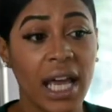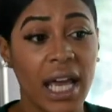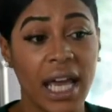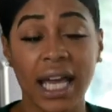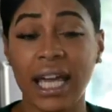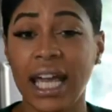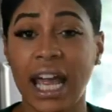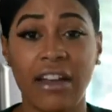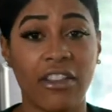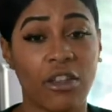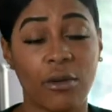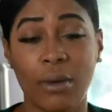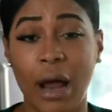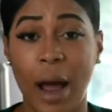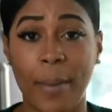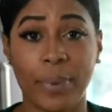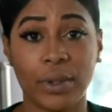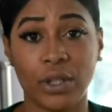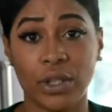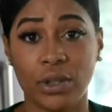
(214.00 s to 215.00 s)
it gave them the
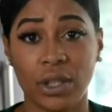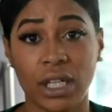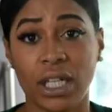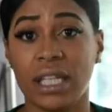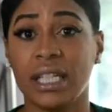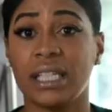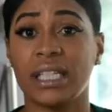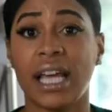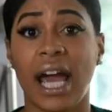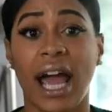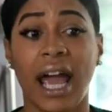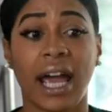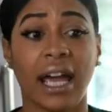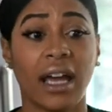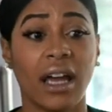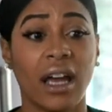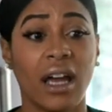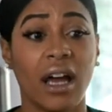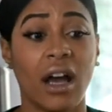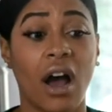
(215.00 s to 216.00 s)
opportunity to
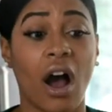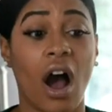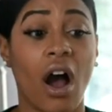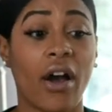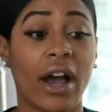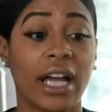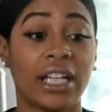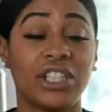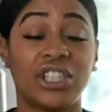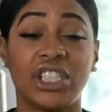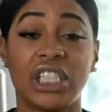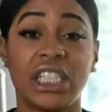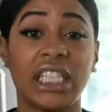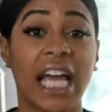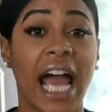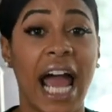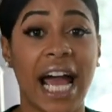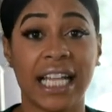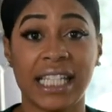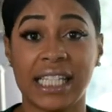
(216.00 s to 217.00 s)
say, all right, she
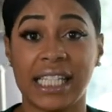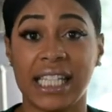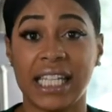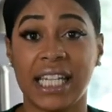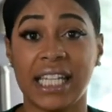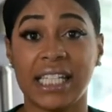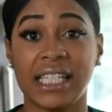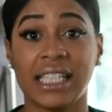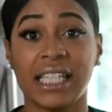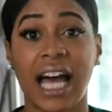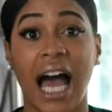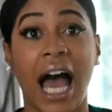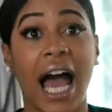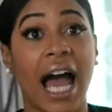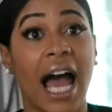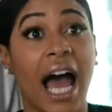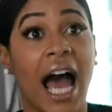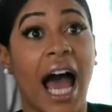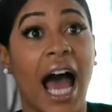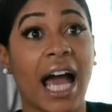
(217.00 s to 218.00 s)
has this.
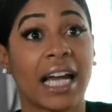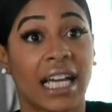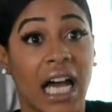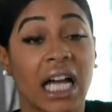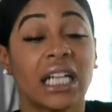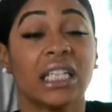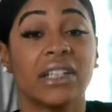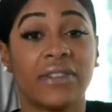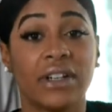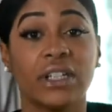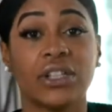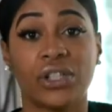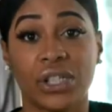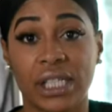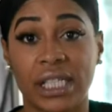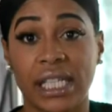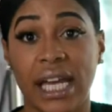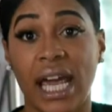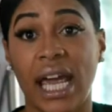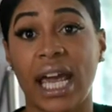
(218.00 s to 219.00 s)
I kind of
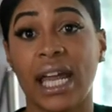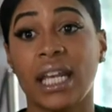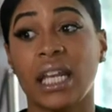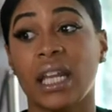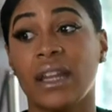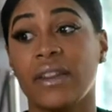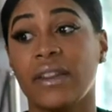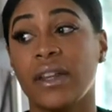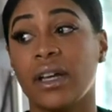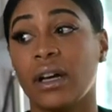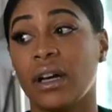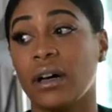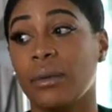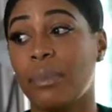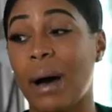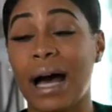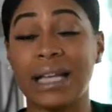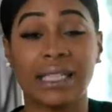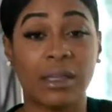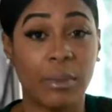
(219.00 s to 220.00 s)
understand the
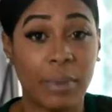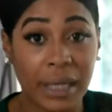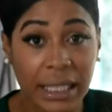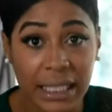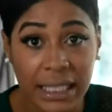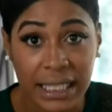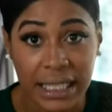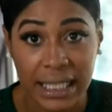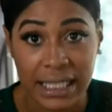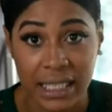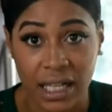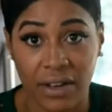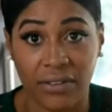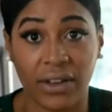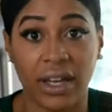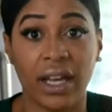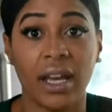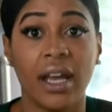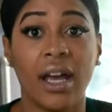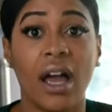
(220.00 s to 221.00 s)
possibilities of
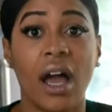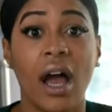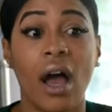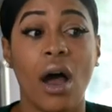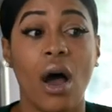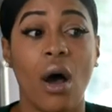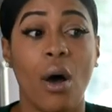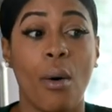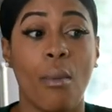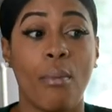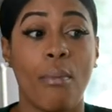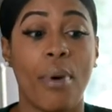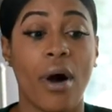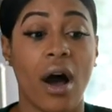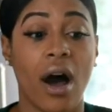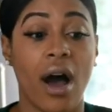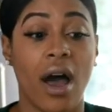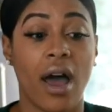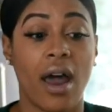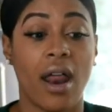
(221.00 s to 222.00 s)
it,
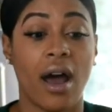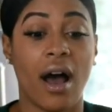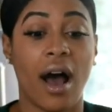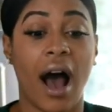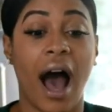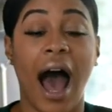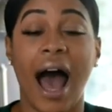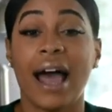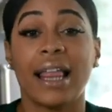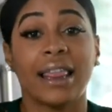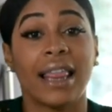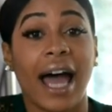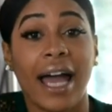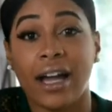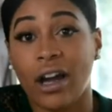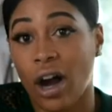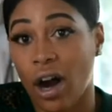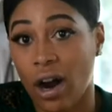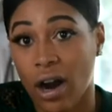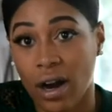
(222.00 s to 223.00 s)
but I
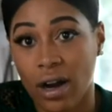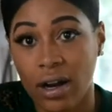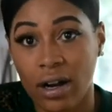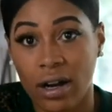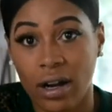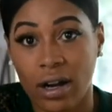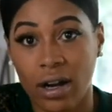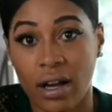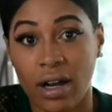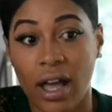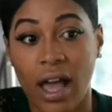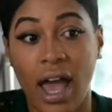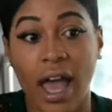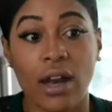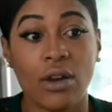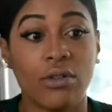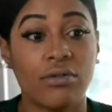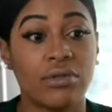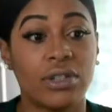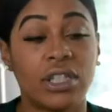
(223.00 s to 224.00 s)
like her
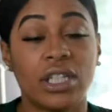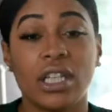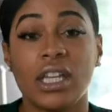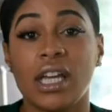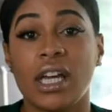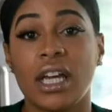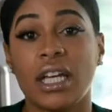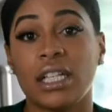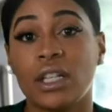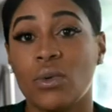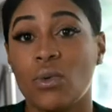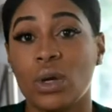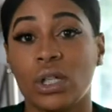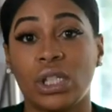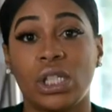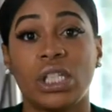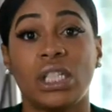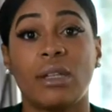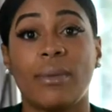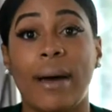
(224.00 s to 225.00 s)
and who she is and what
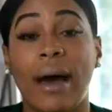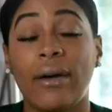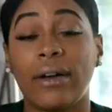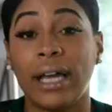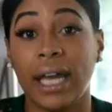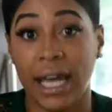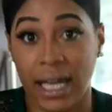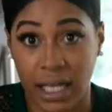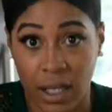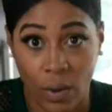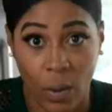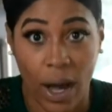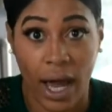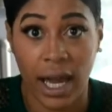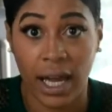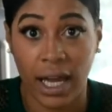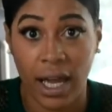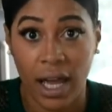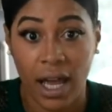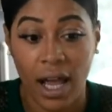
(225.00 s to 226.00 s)
she's about
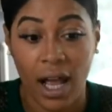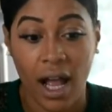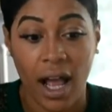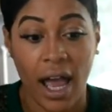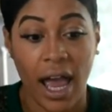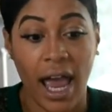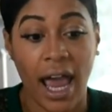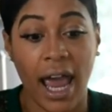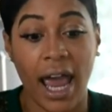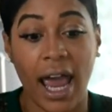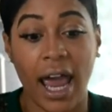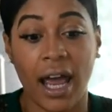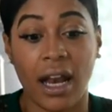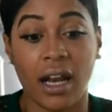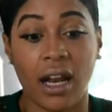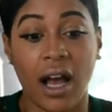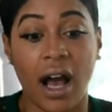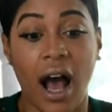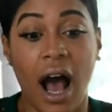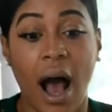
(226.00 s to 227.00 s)
anyway.
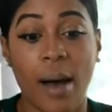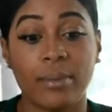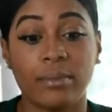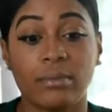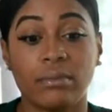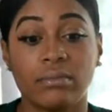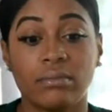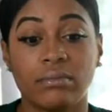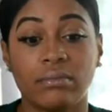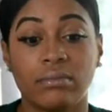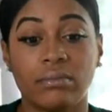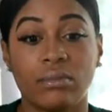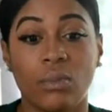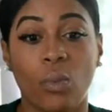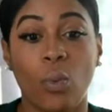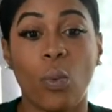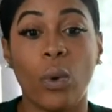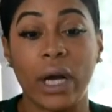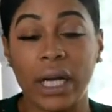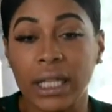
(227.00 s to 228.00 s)
And I'm
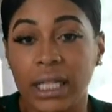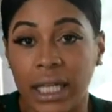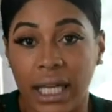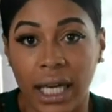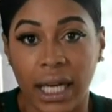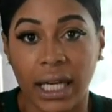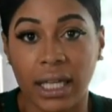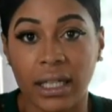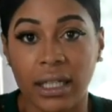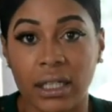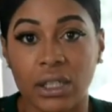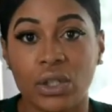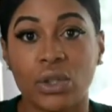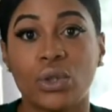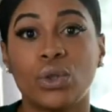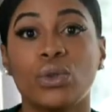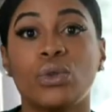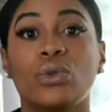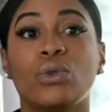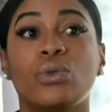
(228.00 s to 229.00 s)
willing
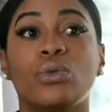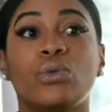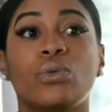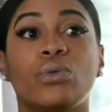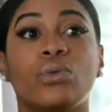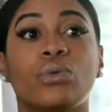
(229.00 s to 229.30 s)
to